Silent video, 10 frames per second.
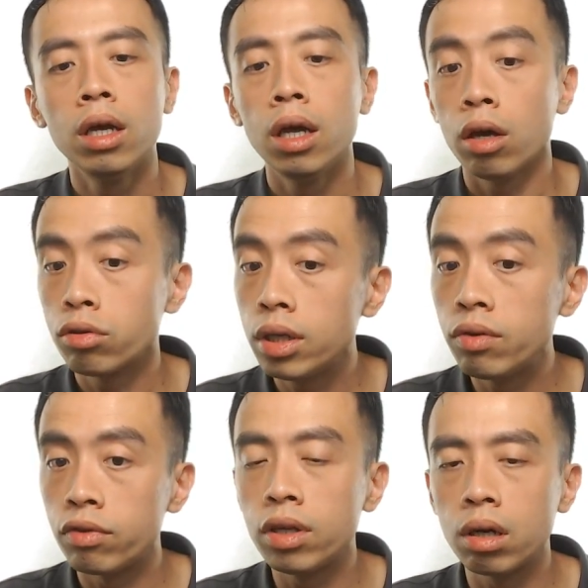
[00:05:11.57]
Actually, if
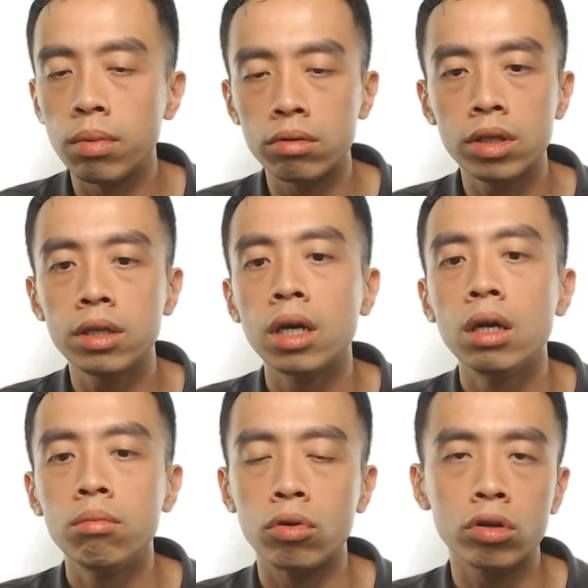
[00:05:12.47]
you think about it,
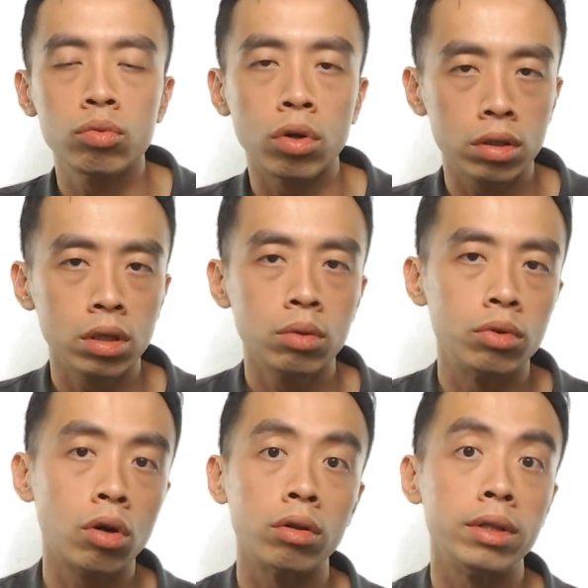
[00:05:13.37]
because water will
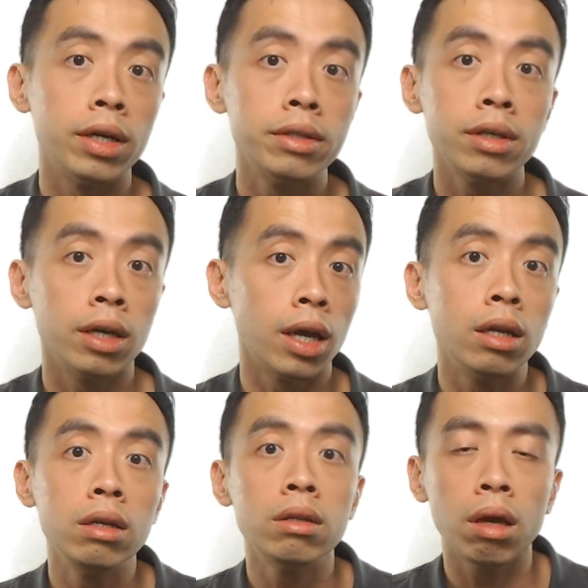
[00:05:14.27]
condense at
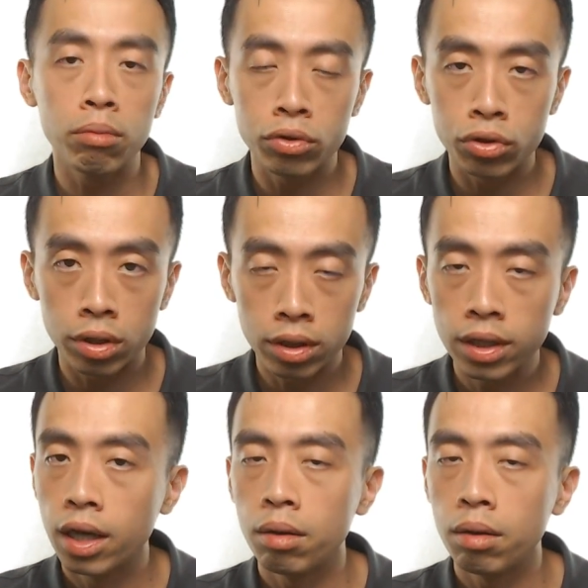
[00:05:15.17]
any temperature